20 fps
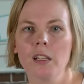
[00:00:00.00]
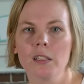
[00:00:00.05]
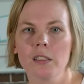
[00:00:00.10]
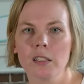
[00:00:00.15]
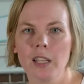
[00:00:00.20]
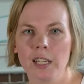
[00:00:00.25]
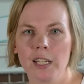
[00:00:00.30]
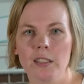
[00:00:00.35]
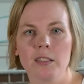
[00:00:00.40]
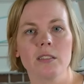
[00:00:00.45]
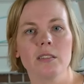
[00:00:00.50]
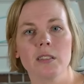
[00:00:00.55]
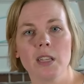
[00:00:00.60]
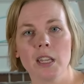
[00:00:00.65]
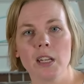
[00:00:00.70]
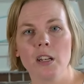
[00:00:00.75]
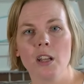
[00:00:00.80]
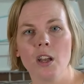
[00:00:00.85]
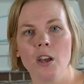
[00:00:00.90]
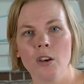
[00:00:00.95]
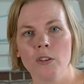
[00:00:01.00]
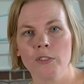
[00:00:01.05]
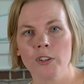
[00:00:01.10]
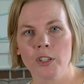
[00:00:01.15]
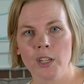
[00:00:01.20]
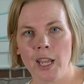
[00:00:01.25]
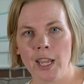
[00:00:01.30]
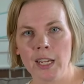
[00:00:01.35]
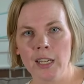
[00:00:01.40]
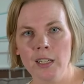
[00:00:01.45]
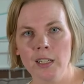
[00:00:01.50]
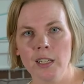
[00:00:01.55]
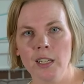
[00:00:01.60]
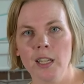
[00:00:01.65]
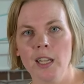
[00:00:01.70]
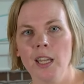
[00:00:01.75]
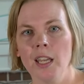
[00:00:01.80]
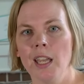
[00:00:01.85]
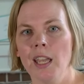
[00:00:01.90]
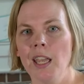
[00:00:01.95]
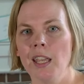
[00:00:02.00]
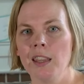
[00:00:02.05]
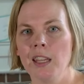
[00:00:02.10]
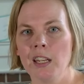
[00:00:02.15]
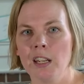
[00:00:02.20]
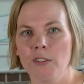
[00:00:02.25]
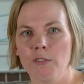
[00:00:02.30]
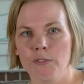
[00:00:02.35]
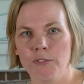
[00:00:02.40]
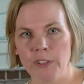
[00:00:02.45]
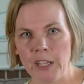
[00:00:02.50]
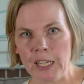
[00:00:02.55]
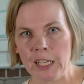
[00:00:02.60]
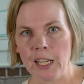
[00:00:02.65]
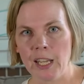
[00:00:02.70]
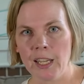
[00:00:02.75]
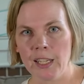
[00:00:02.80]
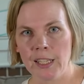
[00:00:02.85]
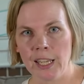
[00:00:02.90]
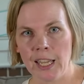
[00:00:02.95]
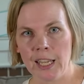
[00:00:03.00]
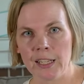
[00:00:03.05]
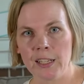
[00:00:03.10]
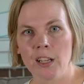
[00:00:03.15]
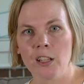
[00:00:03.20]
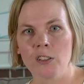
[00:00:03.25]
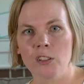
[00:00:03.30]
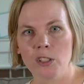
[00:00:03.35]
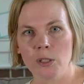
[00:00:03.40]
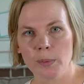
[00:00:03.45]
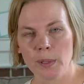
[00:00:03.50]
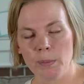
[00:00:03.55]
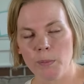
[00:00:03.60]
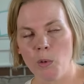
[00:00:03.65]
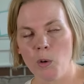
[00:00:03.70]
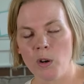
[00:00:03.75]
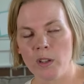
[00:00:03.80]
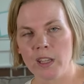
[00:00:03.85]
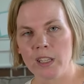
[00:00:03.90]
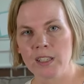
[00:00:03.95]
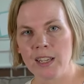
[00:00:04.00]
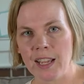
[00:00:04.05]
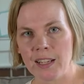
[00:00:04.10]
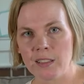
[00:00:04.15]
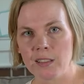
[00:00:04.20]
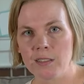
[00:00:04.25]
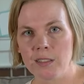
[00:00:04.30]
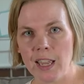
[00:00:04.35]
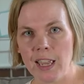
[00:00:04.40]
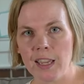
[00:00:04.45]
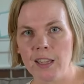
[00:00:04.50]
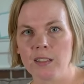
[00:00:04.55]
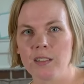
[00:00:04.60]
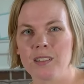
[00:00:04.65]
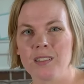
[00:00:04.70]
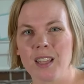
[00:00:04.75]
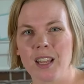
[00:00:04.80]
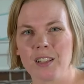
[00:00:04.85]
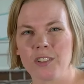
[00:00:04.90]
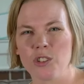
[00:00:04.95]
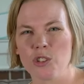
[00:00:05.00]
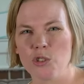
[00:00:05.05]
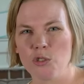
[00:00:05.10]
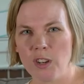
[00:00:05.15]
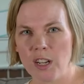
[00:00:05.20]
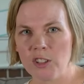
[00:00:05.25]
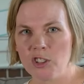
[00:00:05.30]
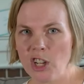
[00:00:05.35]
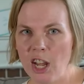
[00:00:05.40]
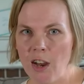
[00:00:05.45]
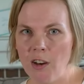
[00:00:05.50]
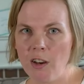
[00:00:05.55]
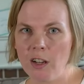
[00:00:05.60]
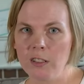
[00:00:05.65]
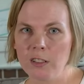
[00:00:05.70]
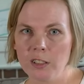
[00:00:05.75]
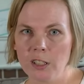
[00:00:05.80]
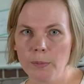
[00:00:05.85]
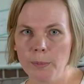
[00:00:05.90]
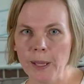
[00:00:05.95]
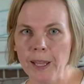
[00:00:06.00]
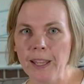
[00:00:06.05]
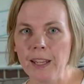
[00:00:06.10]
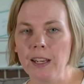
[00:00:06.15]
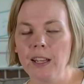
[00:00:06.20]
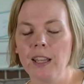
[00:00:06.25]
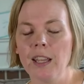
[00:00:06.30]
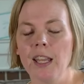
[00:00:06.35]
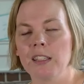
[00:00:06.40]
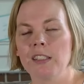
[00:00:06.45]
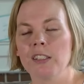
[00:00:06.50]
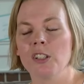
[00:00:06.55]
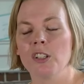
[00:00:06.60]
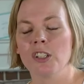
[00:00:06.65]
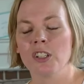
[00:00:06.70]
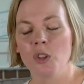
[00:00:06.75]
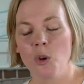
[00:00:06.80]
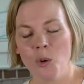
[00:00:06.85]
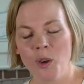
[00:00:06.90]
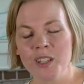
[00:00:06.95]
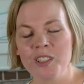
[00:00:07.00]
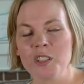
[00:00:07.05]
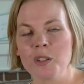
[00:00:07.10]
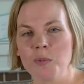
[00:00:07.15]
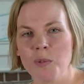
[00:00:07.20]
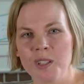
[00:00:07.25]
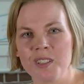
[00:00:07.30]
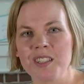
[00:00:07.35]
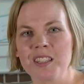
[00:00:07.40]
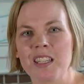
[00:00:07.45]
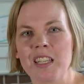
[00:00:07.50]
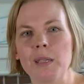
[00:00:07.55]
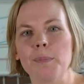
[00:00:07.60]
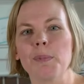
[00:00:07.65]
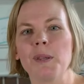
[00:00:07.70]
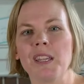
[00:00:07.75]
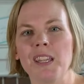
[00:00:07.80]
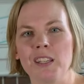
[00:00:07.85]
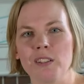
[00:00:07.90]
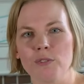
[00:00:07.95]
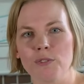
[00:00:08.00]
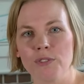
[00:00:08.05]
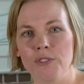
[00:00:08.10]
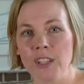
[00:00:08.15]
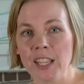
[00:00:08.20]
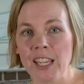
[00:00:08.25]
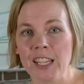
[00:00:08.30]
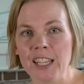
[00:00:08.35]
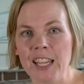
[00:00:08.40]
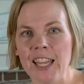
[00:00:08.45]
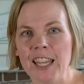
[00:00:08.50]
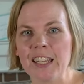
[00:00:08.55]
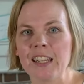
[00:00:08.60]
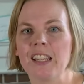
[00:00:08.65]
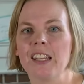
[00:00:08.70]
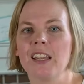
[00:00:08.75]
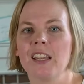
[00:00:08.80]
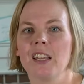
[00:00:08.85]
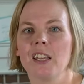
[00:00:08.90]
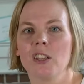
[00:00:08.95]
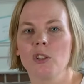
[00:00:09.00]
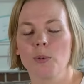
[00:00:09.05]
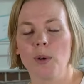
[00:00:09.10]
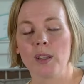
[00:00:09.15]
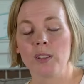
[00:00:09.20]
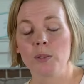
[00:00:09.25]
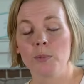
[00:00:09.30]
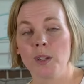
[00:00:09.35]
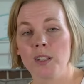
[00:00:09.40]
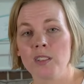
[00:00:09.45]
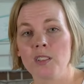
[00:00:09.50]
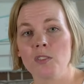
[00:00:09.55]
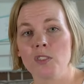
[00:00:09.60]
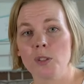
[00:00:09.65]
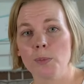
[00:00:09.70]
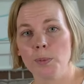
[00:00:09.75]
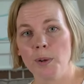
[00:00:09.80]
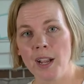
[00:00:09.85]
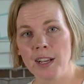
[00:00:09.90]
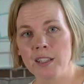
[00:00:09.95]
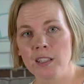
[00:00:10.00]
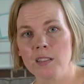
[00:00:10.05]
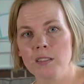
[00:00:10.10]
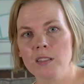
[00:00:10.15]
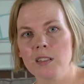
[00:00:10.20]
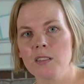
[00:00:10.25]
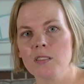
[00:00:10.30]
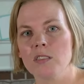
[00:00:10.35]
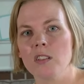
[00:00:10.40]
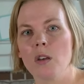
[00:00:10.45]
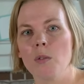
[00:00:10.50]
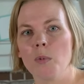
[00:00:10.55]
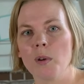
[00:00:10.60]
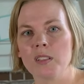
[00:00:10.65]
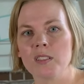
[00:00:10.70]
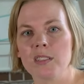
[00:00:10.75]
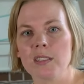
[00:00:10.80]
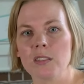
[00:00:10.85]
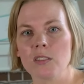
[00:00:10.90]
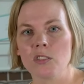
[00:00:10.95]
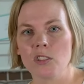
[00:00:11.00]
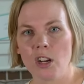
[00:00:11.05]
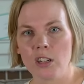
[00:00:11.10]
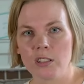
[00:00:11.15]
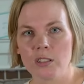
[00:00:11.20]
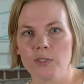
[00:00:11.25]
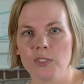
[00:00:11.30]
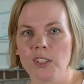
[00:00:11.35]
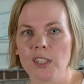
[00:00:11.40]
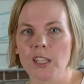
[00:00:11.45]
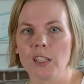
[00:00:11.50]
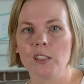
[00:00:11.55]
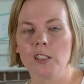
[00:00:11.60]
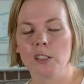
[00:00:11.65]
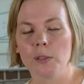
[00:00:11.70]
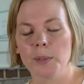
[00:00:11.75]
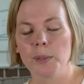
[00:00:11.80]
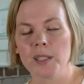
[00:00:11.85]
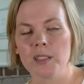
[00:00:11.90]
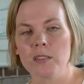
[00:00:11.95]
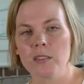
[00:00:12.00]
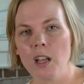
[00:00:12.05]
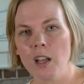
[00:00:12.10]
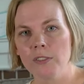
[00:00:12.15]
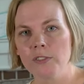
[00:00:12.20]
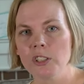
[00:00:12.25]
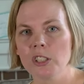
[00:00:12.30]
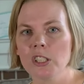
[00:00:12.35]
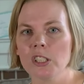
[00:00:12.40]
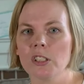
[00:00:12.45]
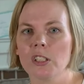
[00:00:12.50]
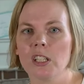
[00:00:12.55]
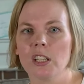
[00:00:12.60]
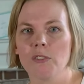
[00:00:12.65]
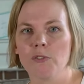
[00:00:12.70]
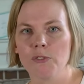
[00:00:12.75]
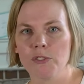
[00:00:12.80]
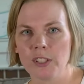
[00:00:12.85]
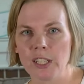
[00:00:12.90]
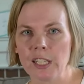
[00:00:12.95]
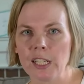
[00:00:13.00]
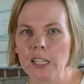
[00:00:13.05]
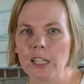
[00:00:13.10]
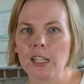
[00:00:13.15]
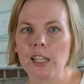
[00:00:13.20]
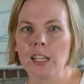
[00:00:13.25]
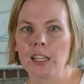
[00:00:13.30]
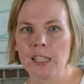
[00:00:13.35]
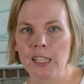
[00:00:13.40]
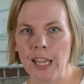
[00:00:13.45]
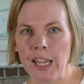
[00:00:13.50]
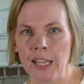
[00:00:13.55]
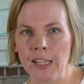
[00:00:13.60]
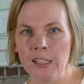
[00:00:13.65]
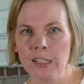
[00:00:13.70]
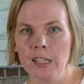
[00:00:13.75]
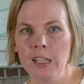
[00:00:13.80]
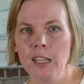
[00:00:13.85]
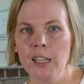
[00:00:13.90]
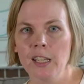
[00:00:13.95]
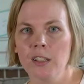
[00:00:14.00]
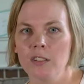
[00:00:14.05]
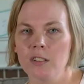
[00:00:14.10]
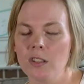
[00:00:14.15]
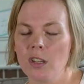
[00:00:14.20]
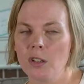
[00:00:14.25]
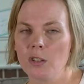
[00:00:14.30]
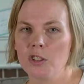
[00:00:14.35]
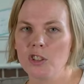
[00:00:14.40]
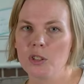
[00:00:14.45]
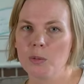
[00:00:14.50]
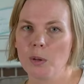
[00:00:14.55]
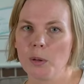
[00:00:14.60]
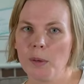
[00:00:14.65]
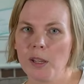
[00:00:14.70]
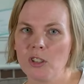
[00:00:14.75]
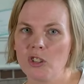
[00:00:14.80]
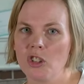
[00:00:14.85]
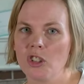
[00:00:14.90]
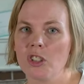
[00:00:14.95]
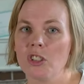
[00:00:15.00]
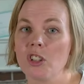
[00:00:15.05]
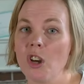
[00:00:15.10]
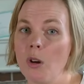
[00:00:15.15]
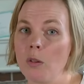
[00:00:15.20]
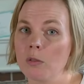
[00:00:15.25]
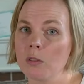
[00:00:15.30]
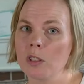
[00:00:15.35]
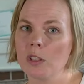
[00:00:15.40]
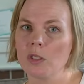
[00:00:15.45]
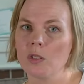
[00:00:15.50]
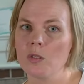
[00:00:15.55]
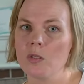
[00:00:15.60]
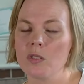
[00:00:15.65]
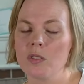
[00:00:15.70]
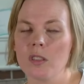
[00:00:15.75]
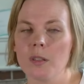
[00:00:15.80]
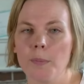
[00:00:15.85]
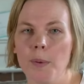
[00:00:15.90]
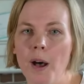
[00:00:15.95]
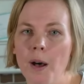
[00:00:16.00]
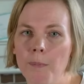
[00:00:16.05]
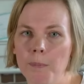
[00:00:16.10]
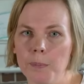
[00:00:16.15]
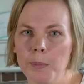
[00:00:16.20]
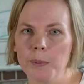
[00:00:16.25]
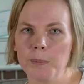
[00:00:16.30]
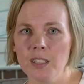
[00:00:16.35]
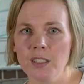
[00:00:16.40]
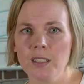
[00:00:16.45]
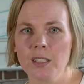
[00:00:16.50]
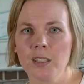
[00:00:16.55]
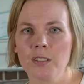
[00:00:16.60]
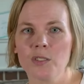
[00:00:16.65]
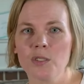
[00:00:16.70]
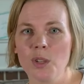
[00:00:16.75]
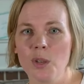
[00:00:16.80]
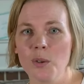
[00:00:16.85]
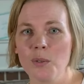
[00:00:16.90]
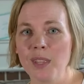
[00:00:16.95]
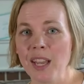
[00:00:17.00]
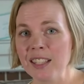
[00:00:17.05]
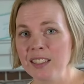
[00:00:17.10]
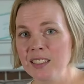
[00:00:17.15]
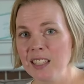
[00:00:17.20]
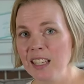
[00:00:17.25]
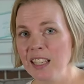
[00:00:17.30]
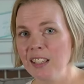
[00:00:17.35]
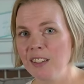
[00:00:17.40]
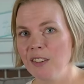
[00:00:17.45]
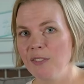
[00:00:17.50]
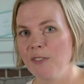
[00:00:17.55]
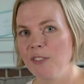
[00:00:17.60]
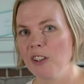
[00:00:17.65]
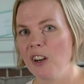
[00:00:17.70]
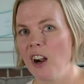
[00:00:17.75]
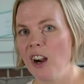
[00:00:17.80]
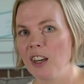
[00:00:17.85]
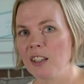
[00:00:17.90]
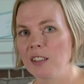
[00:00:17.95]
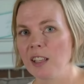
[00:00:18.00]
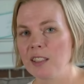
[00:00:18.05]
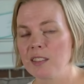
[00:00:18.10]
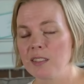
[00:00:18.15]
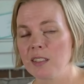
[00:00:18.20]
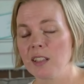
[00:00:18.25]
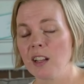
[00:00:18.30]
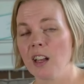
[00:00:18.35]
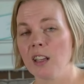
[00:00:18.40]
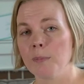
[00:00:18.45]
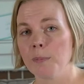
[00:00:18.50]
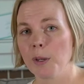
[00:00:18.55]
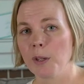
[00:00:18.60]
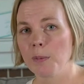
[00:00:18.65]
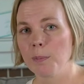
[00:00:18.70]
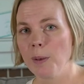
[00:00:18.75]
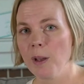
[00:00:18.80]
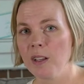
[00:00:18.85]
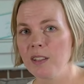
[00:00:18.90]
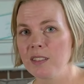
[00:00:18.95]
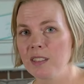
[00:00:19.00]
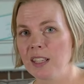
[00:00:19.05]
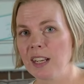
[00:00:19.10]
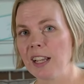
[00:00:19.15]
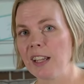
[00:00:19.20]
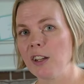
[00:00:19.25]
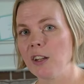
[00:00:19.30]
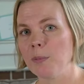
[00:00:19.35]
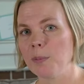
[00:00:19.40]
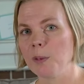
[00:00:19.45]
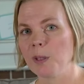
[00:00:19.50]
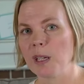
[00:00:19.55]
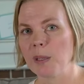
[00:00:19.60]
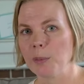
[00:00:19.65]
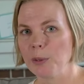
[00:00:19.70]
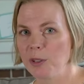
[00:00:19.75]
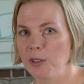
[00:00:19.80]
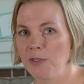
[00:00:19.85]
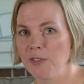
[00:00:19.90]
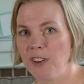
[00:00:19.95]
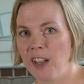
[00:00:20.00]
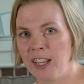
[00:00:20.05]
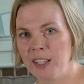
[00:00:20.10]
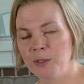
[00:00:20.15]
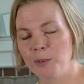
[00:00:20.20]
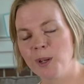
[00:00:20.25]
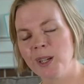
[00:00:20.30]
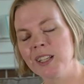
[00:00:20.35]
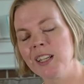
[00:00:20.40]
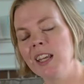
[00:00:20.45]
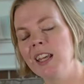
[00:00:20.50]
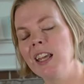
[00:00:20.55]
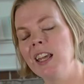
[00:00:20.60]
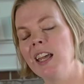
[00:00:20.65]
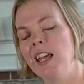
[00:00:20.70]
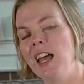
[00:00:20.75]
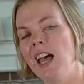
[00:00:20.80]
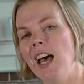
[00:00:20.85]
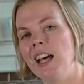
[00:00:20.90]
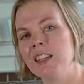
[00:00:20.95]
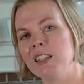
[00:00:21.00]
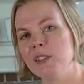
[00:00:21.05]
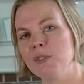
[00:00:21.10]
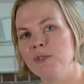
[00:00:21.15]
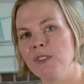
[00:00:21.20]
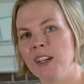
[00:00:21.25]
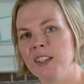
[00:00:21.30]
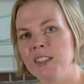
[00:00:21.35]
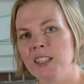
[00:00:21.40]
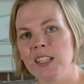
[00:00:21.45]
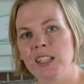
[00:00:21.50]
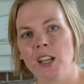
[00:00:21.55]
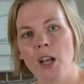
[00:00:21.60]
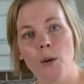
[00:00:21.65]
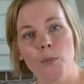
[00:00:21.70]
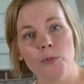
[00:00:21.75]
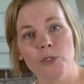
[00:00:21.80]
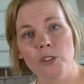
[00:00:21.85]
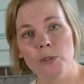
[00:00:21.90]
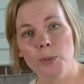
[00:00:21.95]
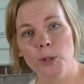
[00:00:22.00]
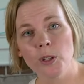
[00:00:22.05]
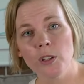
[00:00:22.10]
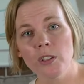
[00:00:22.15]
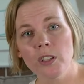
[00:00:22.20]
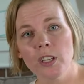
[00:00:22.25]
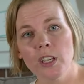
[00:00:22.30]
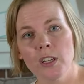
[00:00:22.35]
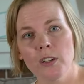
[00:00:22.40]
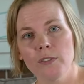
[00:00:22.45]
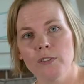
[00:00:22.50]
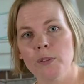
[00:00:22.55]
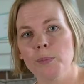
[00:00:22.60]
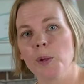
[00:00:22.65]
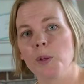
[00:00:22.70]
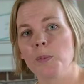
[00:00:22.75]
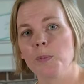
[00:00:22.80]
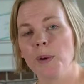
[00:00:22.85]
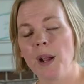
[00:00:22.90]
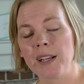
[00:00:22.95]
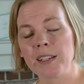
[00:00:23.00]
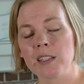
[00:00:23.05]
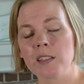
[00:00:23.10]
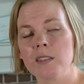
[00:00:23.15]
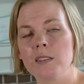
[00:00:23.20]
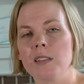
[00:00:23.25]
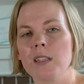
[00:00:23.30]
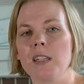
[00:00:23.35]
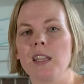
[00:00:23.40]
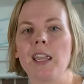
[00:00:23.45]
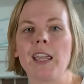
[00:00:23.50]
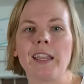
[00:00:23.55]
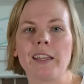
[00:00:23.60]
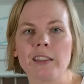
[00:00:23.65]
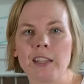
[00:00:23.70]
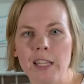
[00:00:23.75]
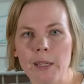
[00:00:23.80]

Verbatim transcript: let it sit overnight, and then inflate it again a little bit more the next day because it's got to stretch out a little bit. You're going to want to keep it inflated throughout the rest of your pregnancy, so once it starts feeling a little bit softer, you can inflate it again. So you just want to make sure you don't lose the pump. So that's it for our lesson on birth balls, and I hope you're able to find one and that you find it comfortable for both pregnancy and